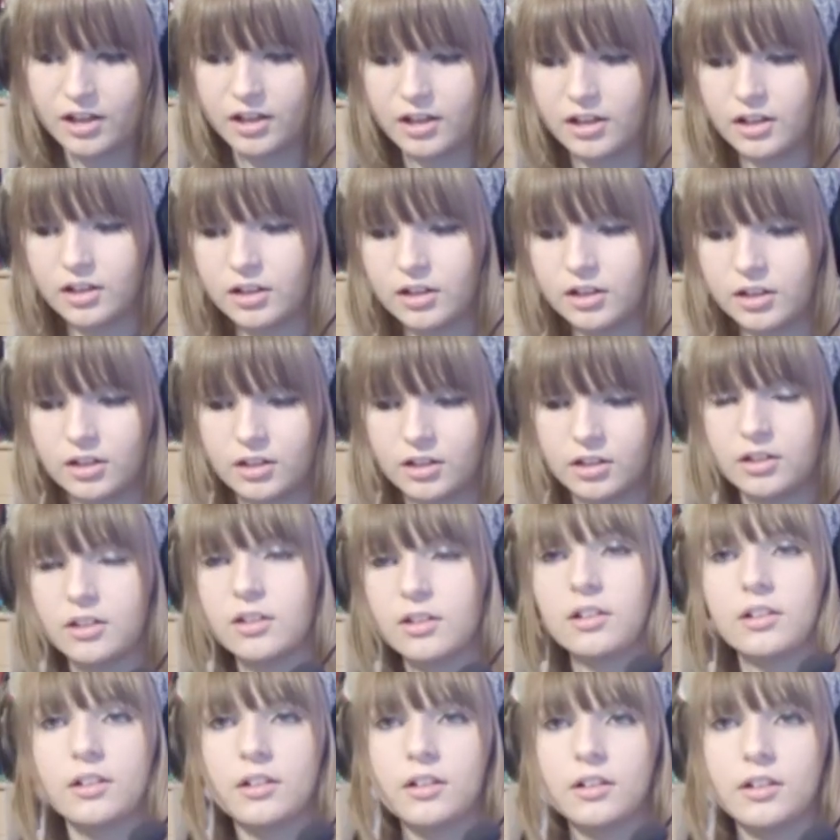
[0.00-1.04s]
a freaking
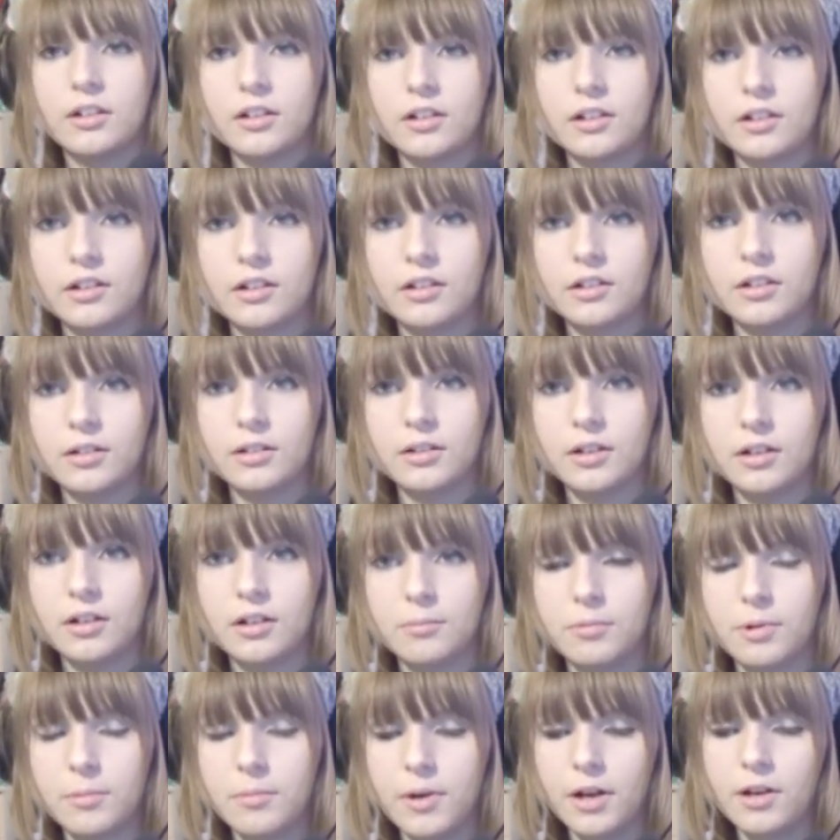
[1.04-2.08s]

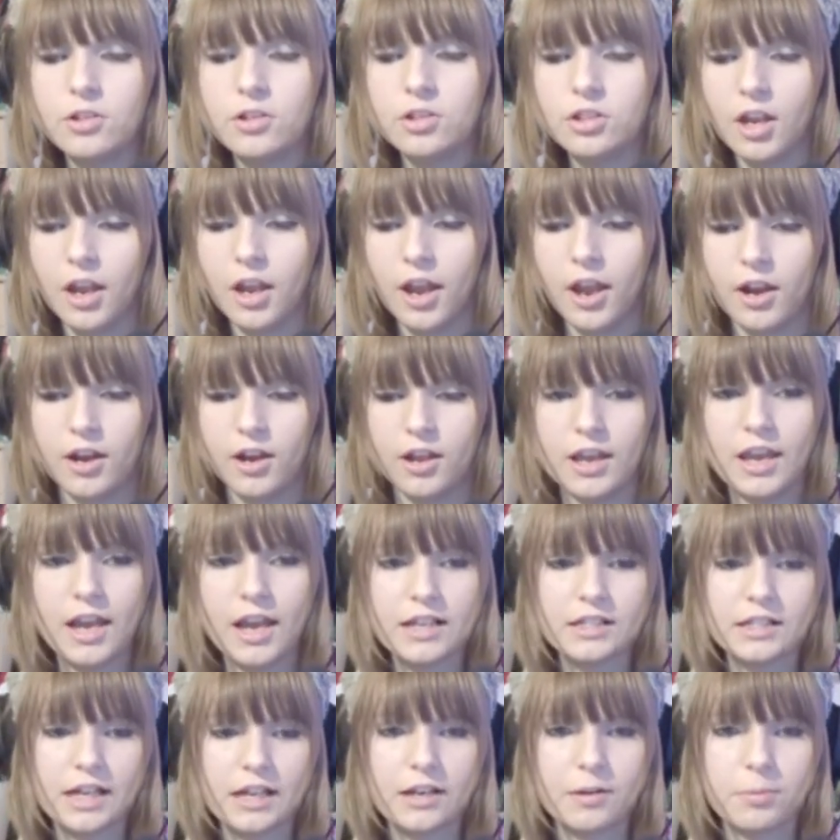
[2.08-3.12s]
promotion. He
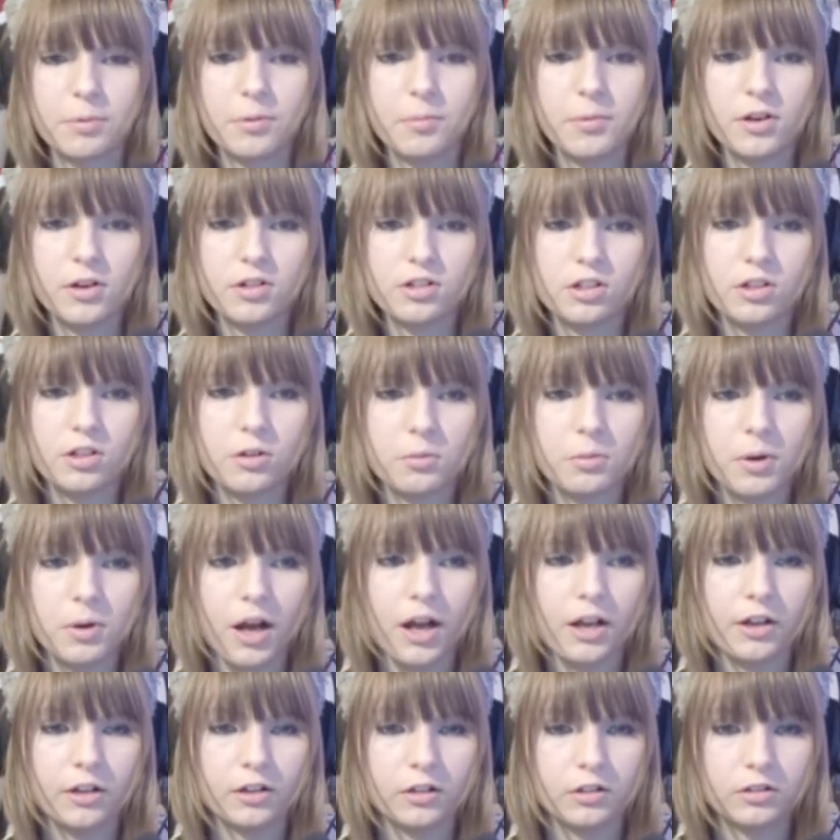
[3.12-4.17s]
hasn't had a promotion in a
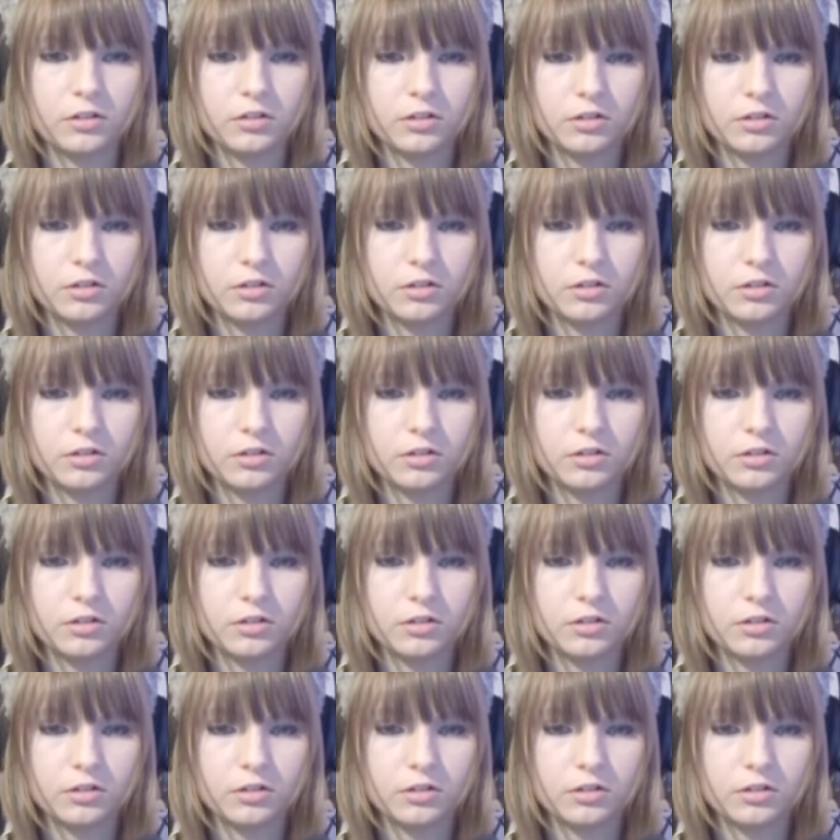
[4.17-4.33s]
while.